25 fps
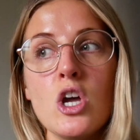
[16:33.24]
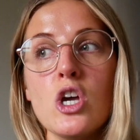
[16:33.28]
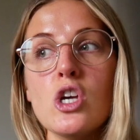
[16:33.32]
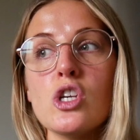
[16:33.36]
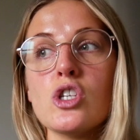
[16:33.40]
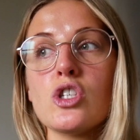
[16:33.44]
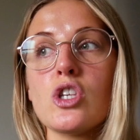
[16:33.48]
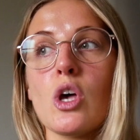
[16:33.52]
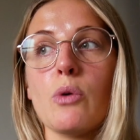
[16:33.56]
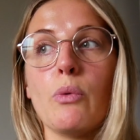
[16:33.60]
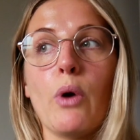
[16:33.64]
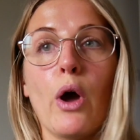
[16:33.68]

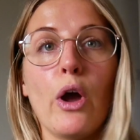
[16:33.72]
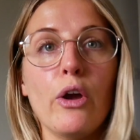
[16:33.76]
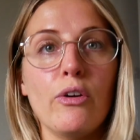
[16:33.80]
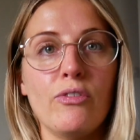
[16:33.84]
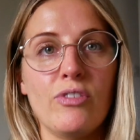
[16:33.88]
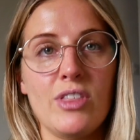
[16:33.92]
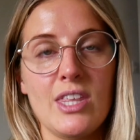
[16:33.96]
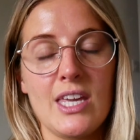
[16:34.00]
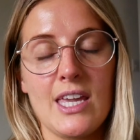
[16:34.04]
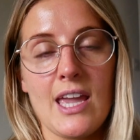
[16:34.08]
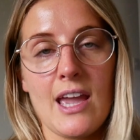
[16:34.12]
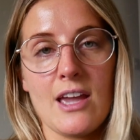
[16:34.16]
So over
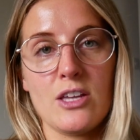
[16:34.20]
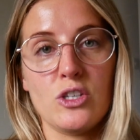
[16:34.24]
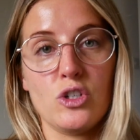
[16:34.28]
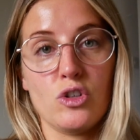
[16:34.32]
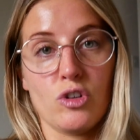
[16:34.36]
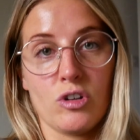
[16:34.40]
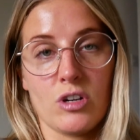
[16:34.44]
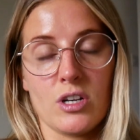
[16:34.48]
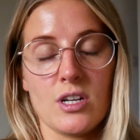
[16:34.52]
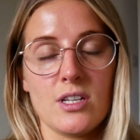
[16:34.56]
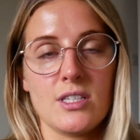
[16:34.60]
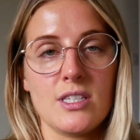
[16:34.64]
the years,
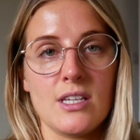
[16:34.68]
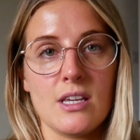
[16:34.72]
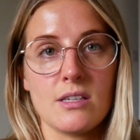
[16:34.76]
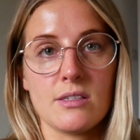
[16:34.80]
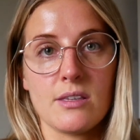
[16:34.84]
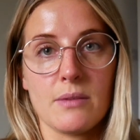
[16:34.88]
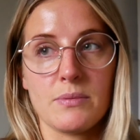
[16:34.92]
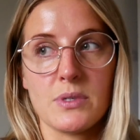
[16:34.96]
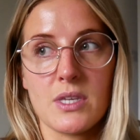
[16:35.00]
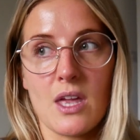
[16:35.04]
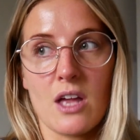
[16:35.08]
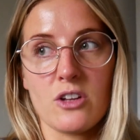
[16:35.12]
you're going to see a
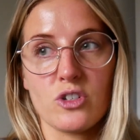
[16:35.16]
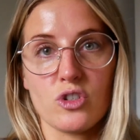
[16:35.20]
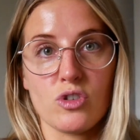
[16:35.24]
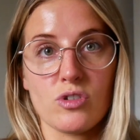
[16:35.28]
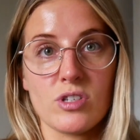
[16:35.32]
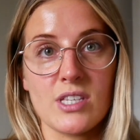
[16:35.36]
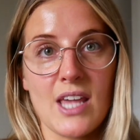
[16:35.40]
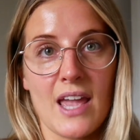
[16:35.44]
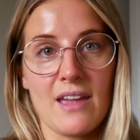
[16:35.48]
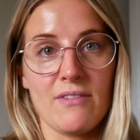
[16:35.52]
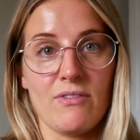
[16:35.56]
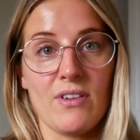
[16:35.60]
substantial
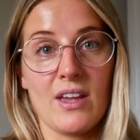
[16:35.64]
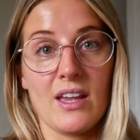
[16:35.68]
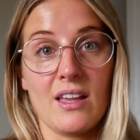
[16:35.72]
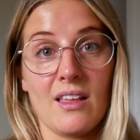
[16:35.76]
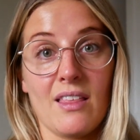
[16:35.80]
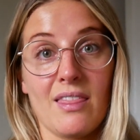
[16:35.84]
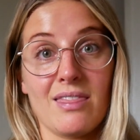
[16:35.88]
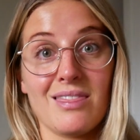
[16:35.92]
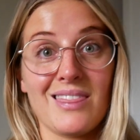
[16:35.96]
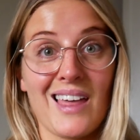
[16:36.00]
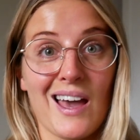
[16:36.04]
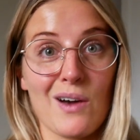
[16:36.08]

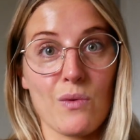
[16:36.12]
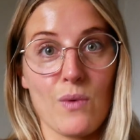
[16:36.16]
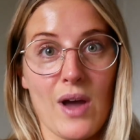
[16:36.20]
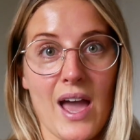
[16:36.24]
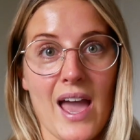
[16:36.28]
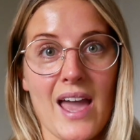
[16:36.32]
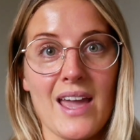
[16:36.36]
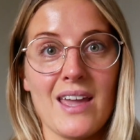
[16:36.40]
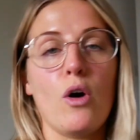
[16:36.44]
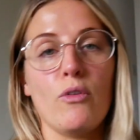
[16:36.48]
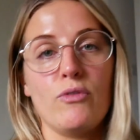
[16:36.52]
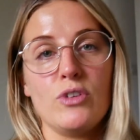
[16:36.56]
saving that
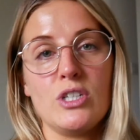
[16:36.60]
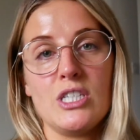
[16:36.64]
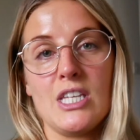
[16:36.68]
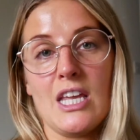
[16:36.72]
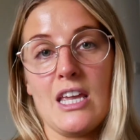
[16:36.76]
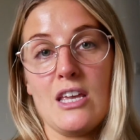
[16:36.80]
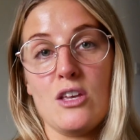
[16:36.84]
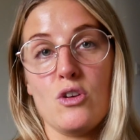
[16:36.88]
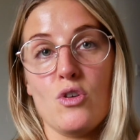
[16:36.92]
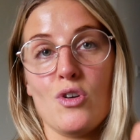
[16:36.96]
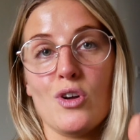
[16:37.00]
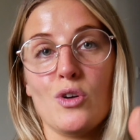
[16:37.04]
way. Obviously,
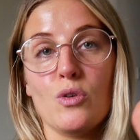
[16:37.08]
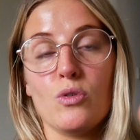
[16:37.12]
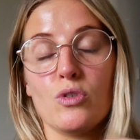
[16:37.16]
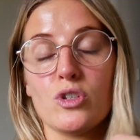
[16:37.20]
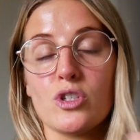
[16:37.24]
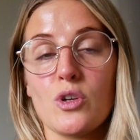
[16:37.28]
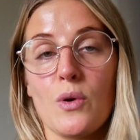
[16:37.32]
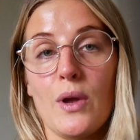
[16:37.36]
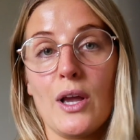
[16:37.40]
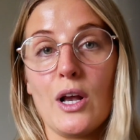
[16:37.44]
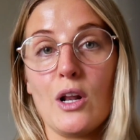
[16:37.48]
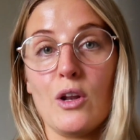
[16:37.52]
you can
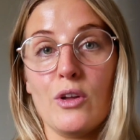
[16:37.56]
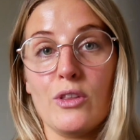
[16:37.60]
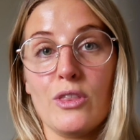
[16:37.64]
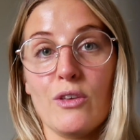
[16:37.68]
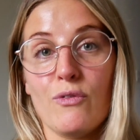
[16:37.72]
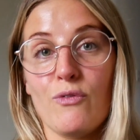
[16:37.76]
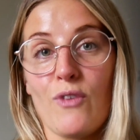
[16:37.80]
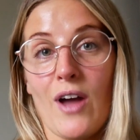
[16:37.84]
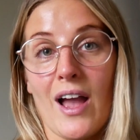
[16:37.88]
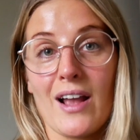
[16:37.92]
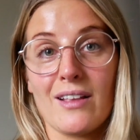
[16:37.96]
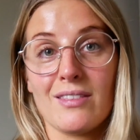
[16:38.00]
also include the
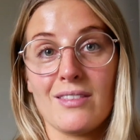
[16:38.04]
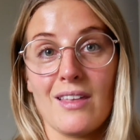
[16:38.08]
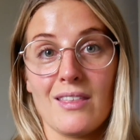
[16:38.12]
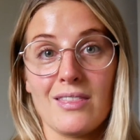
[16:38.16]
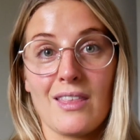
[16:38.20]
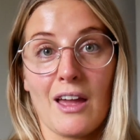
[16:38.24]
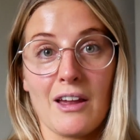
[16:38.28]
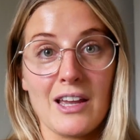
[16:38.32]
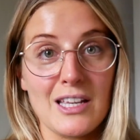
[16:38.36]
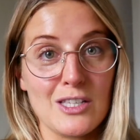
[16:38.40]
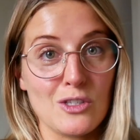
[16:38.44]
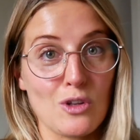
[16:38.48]
fact that
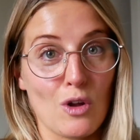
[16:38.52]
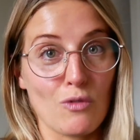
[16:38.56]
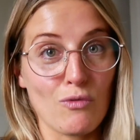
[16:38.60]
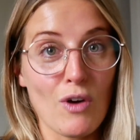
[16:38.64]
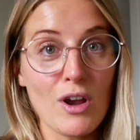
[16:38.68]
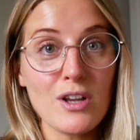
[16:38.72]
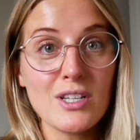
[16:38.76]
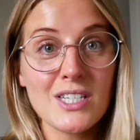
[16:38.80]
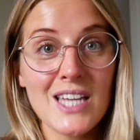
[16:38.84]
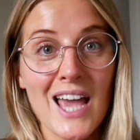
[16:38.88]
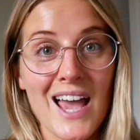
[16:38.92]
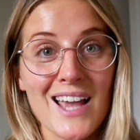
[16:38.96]
there is no
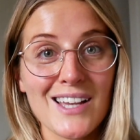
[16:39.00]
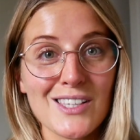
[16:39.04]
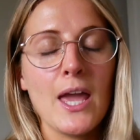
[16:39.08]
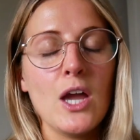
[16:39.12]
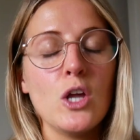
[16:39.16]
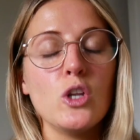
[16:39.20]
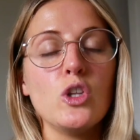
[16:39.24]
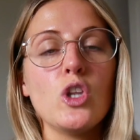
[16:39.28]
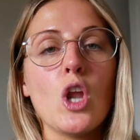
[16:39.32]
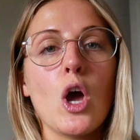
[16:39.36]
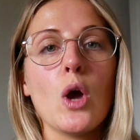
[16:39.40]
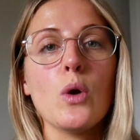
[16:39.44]
road tax,
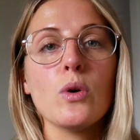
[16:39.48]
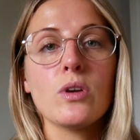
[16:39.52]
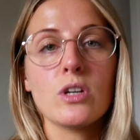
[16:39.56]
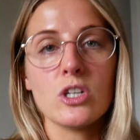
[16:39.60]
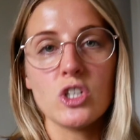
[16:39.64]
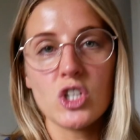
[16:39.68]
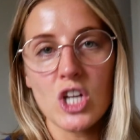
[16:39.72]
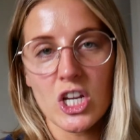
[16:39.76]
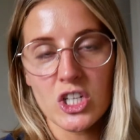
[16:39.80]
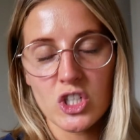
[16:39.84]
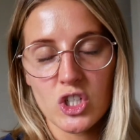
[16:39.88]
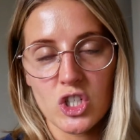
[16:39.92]
no
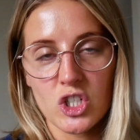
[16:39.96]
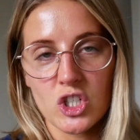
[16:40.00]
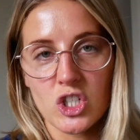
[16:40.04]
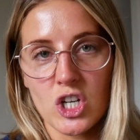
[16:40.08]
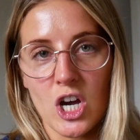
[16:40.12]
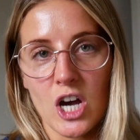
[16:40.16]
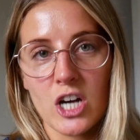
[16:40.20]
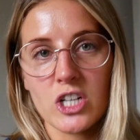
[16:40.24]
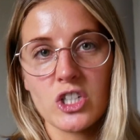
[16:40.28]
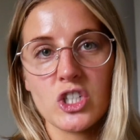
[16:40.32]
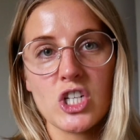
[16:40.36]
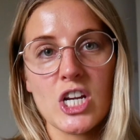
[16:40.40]
congestion
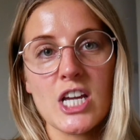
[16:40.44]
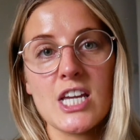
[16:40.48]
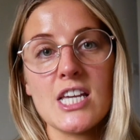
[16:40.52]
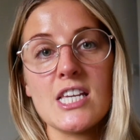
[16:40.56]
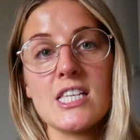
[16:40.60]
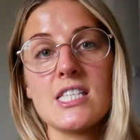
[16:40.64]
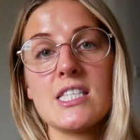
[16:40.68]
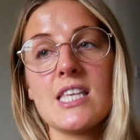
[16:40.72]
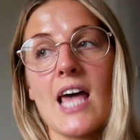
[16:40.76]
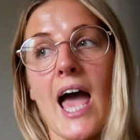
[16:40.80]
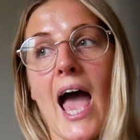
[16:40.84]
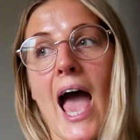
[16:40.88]

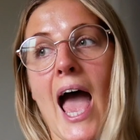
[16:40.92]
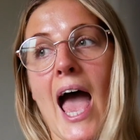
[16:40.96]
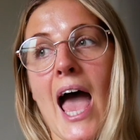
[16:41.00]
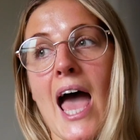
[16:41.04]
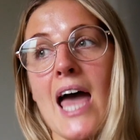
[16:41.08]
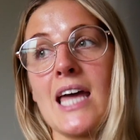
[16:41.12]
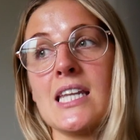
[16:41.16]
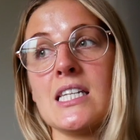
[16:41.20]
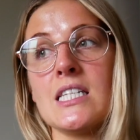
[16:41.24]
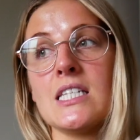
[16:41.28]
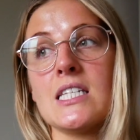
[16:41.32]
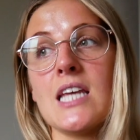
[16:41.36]
charges,
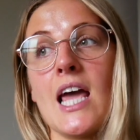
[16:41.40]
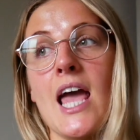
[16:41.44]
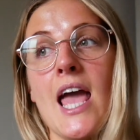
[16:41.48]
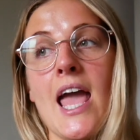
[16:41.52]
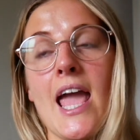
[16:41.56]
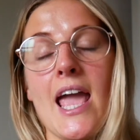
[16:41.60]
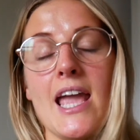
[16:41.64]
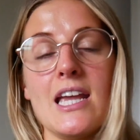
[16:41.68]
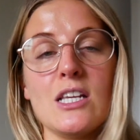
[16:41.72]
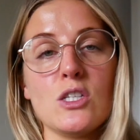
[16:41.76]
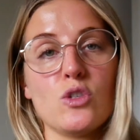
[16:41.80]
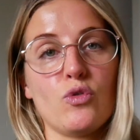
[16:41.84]
and
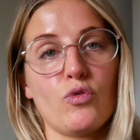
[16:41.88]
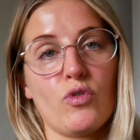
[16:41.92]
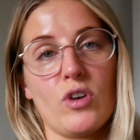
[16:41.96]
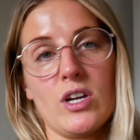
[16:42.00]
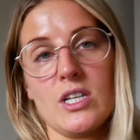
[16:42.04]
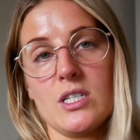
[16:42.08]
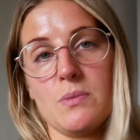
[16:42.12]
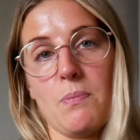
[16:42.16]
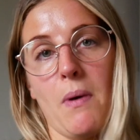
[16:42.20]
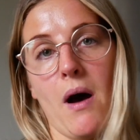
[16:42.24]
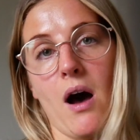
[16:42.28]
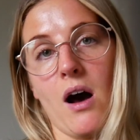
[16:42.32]
it's free
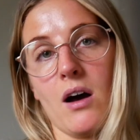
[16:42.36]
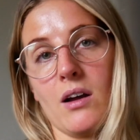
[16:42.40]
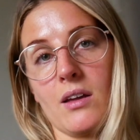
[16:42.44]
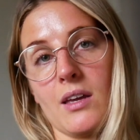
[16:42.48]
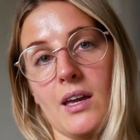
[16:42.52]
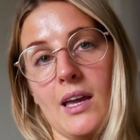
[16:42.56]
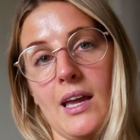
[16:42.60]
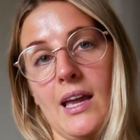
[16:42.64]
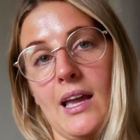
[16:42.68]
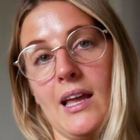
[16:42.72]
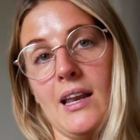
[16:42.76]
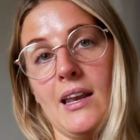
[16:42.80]
to
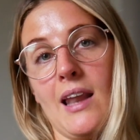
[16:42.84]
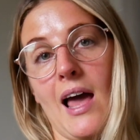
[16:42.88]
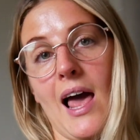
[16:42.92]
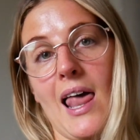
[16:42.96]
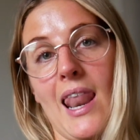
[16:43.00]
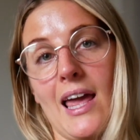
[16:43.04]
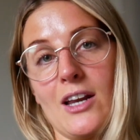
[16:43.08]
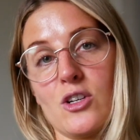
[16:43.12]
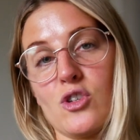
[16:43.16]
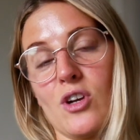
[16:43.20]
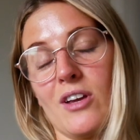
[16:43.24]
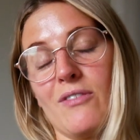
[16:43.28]
park in
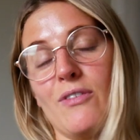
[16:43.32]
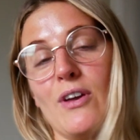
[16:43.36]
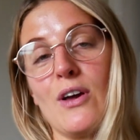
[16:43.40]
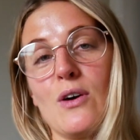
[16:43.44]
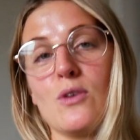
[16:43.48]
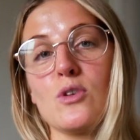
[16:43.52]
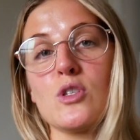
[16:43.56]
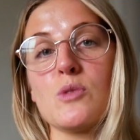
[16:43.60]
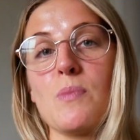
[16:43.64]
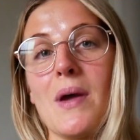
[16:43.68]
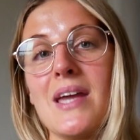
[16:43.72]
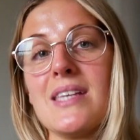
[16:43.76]
electric
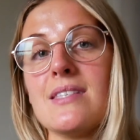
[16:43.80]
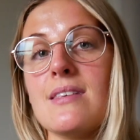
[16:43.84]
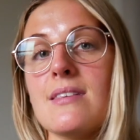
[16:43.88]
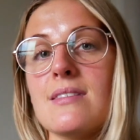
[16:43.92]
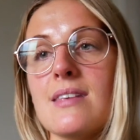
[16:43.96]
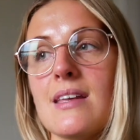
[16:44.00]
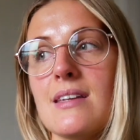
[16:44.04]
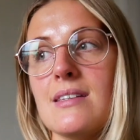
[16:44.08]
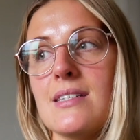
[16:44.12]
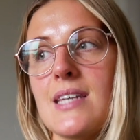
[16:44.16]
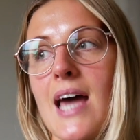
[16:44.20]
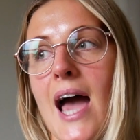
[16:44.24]
vehicle spaces
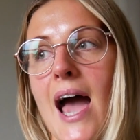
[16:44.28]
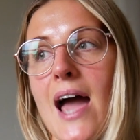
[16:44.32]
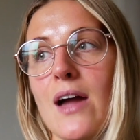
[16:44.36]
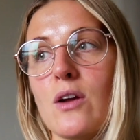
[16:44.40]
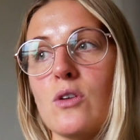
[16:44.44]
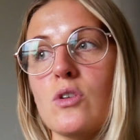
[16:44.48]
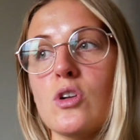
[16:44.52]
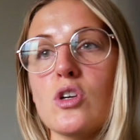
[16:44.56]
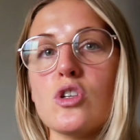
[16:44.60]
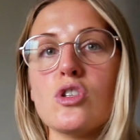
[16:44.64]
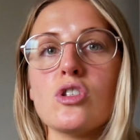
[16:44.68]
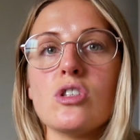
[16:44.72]
in
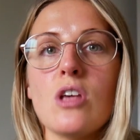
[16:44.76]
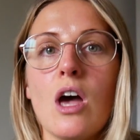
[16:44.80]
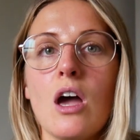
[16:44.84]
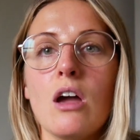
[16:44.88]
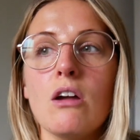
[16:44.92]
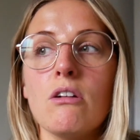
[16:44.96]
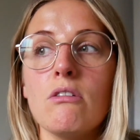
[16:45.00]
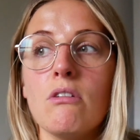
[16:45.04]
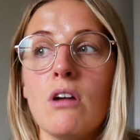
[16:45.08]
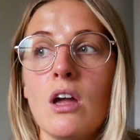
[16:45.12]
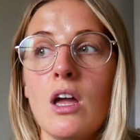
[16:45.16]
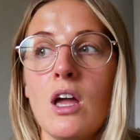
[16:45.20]
town.
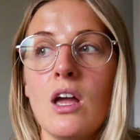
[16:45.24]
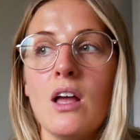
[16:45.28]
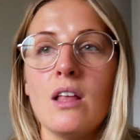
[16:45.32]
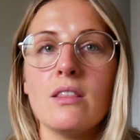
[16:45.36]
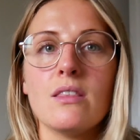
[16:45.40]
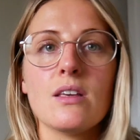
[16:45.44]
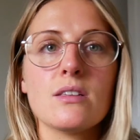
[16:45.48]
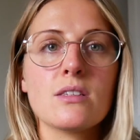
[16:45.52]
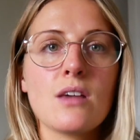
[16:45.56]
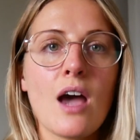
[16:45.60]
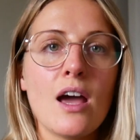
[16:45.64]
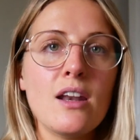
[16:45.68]
So
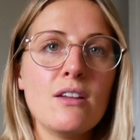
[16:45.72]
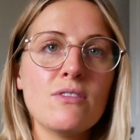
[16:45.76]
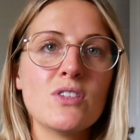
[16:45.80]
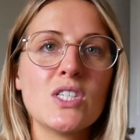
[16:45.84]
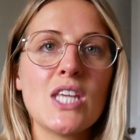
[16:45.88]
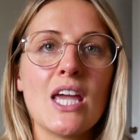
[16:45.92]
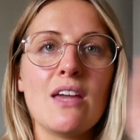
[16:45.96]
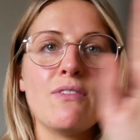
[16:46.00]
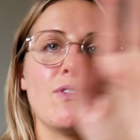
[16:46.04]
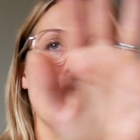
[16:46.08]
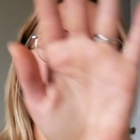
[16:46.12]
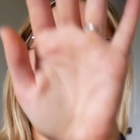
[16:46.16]
there's kind of
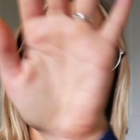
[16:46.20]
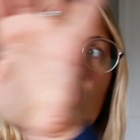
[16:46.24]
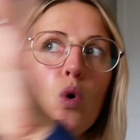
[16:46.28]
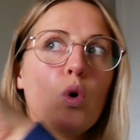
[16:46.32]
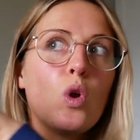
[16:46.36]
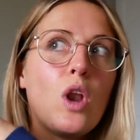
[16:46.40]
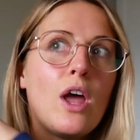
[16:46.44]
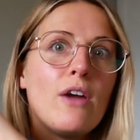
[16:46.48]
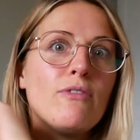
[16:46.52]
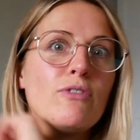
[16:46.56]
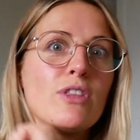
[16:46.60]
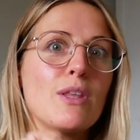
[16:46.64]
savings
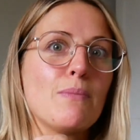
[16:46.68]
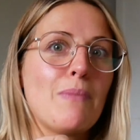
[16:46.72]
all over the